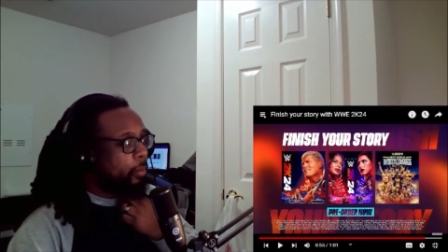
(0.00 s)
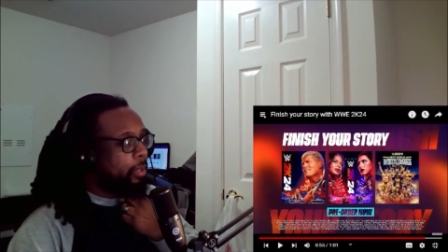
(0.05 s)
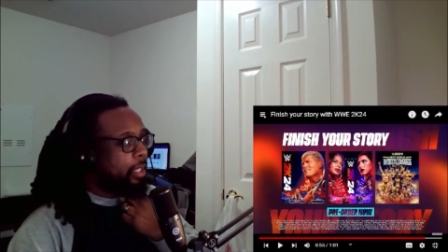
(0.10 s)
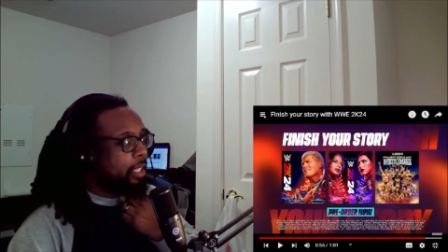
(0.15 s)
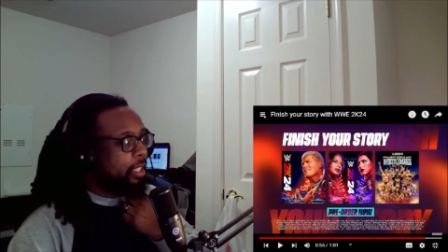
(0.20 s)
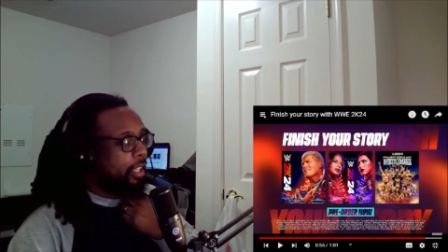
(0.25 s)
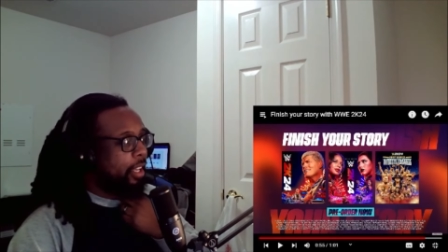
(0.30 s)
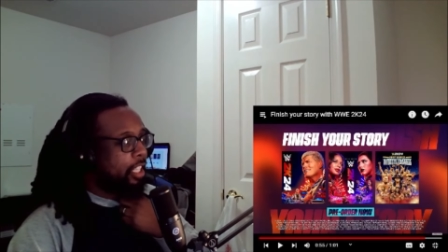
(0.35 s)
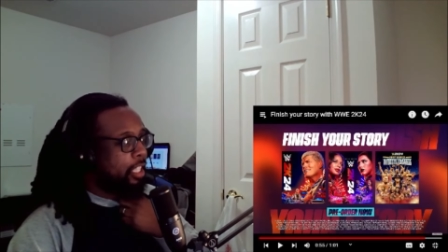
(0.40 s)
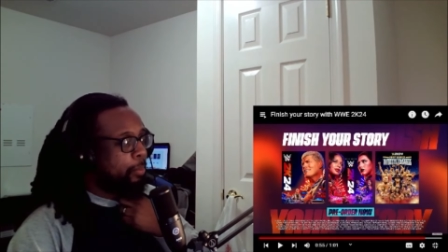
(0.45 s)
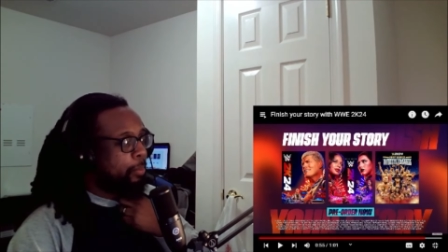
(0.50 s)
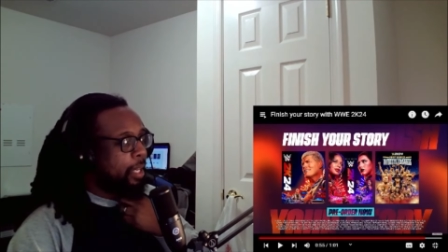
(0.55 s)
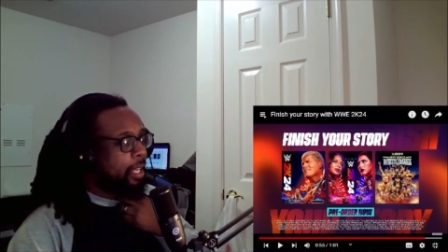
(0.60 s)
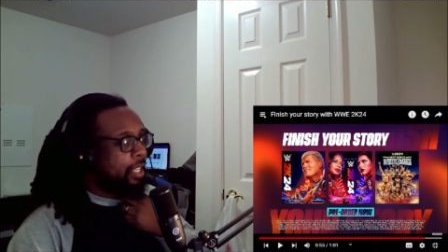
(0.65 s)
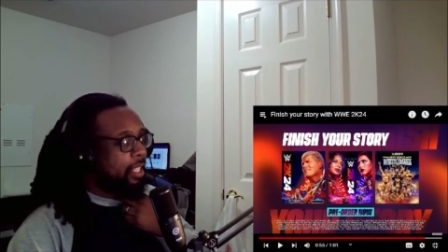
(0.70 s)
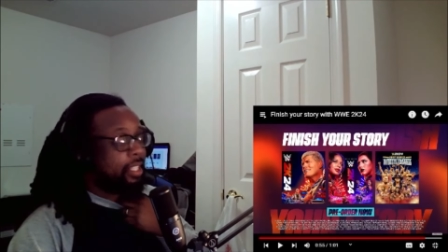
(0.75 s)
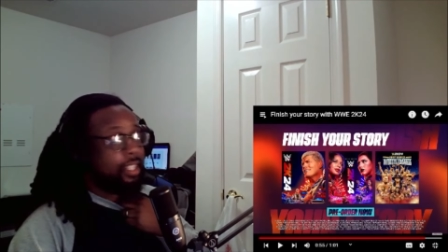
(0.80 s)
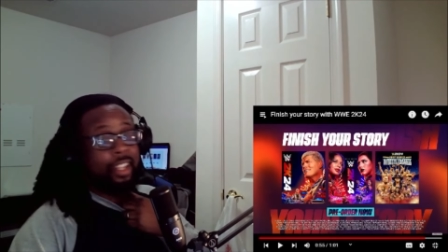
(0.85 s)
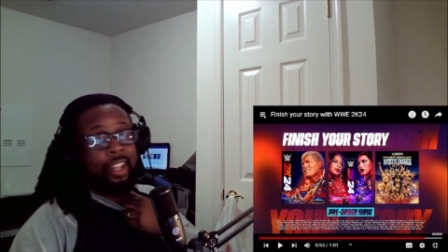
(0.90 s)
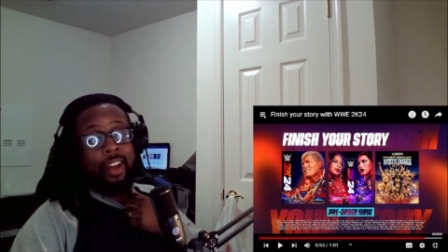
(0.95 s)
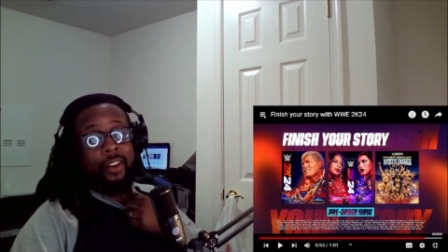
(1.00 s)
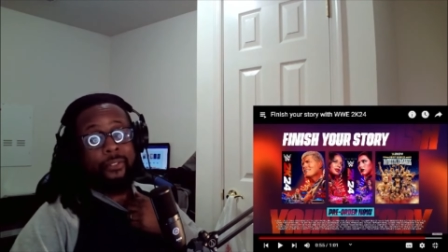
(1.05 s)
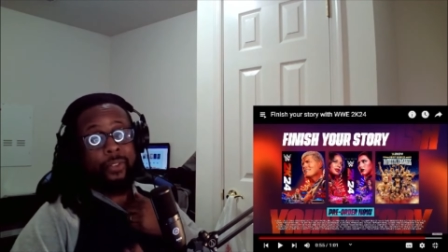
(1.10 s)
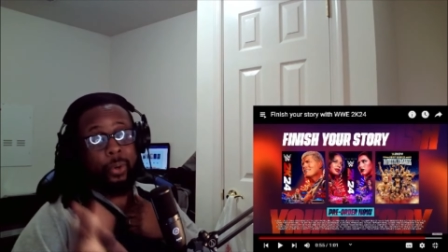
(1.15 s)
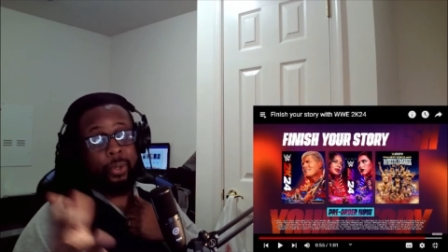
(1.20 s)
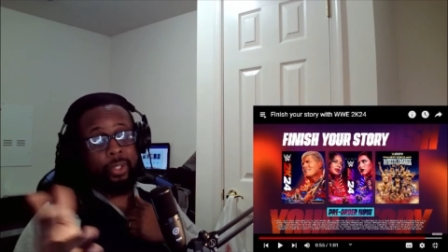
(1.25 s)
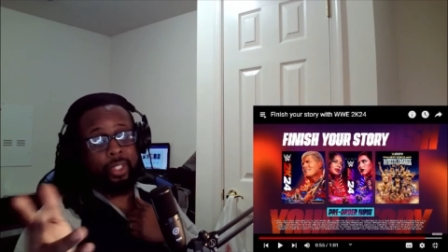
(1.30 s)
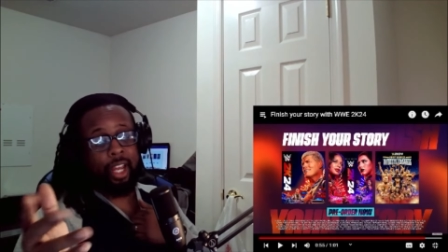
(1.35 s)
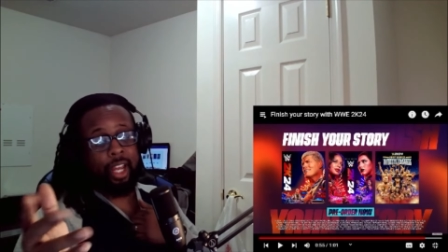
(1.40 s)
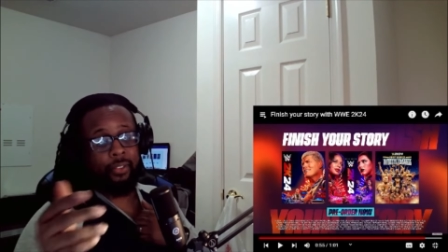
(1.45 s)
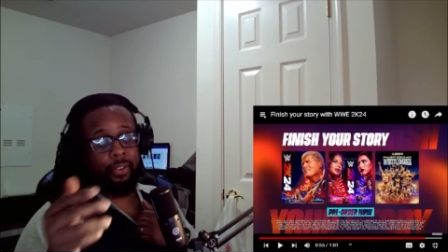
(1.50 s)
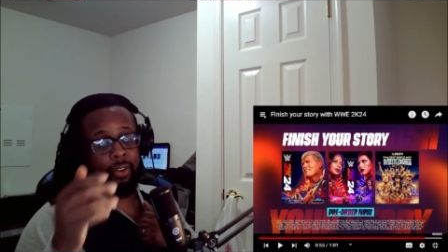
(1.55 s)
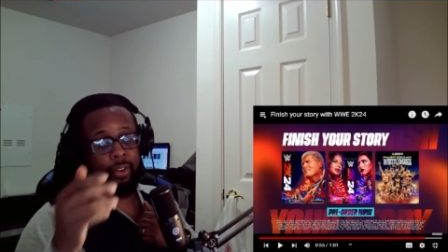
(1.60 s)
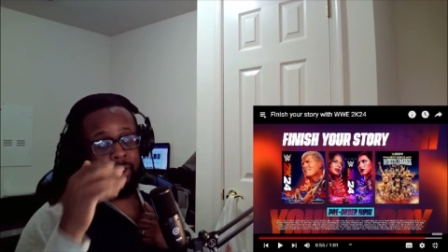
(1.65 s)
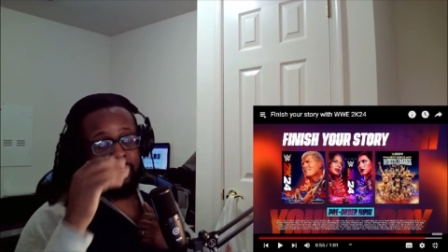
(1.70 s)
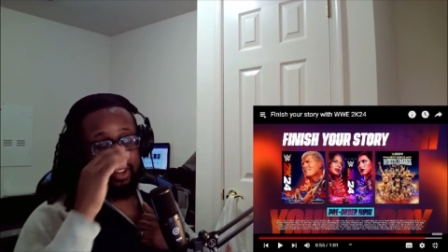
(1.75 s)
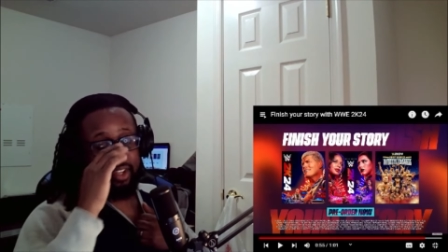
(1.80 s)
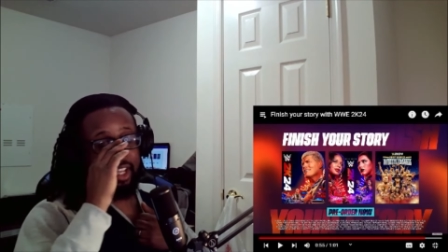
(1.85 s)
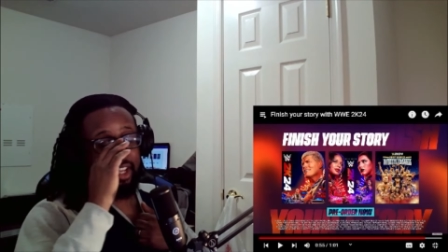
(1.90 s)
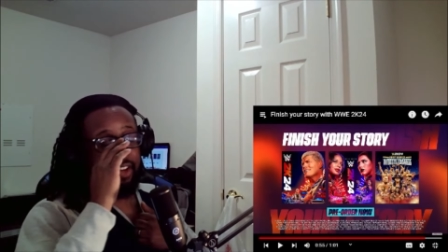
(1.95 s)
with Deluxe being first
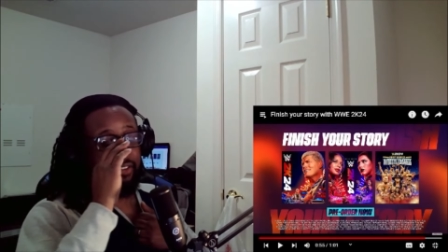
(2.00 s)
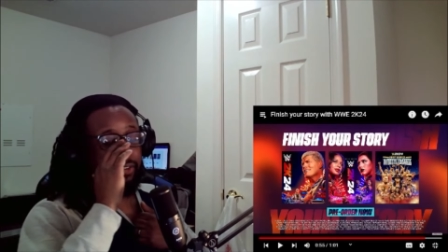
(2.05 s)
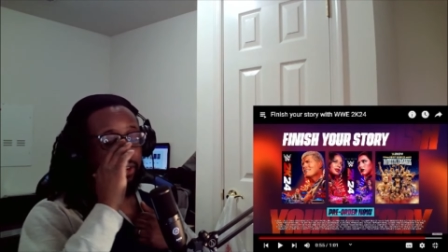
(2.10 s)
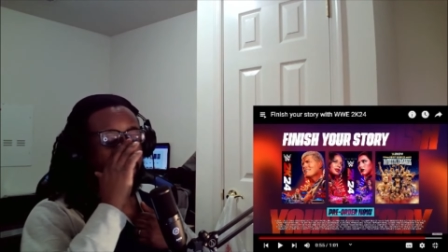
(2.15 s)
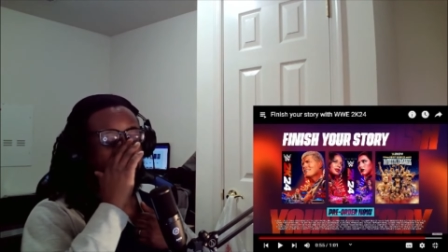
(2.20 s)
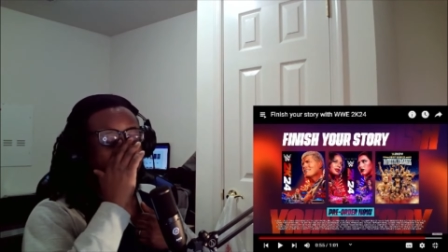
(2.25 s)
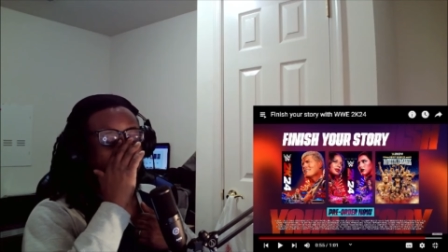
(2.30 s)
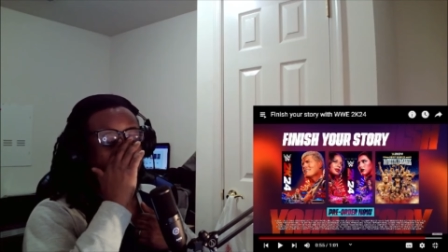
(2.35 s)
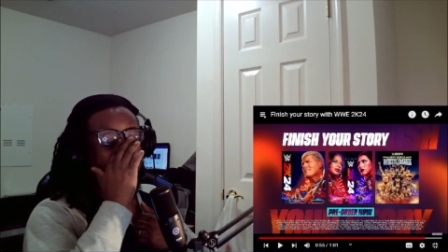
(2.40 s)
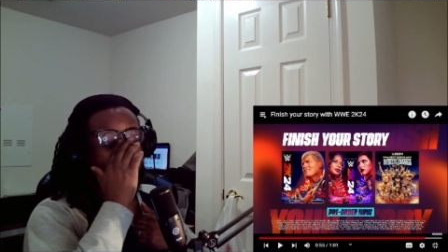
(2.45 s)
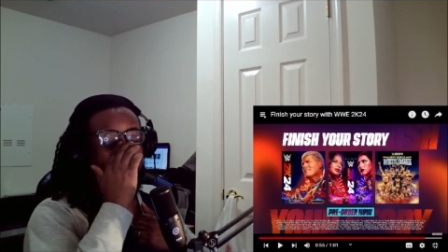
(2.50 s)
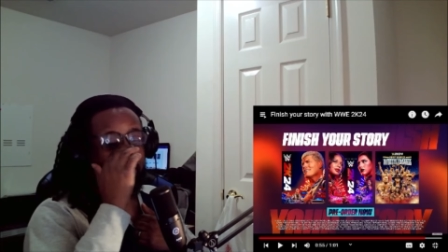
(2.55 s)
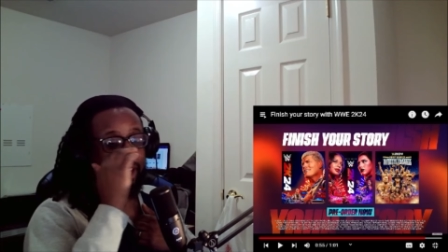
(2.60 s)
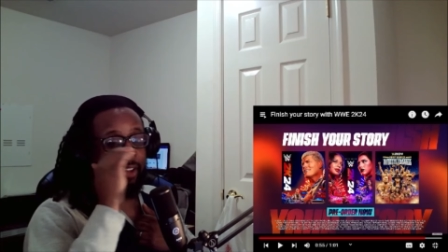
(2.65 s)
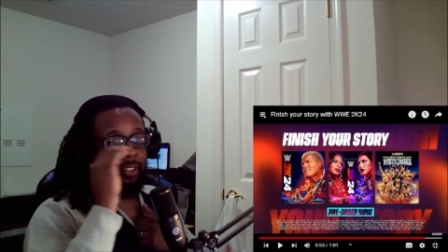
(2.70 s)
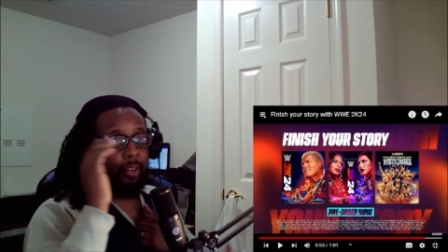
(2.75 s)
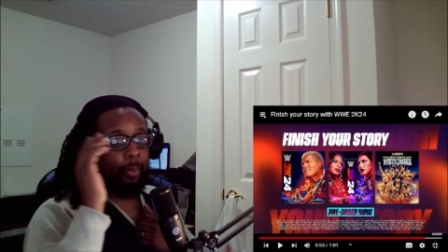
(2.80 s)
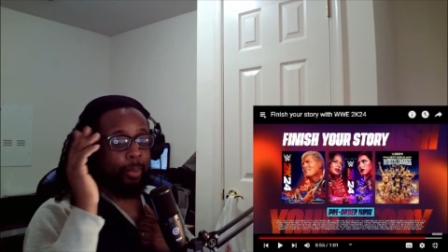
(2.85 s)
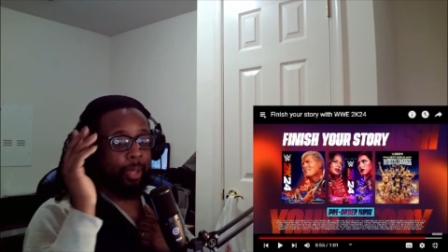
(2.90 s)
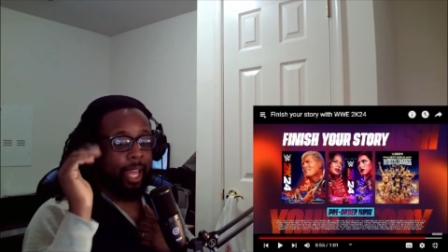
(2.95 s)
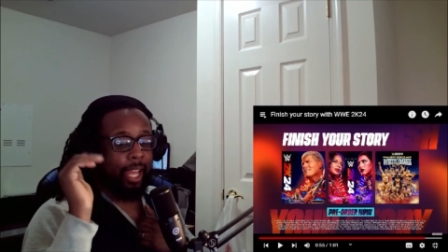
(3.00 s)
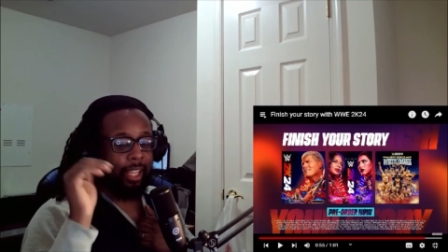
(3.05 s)
time we have a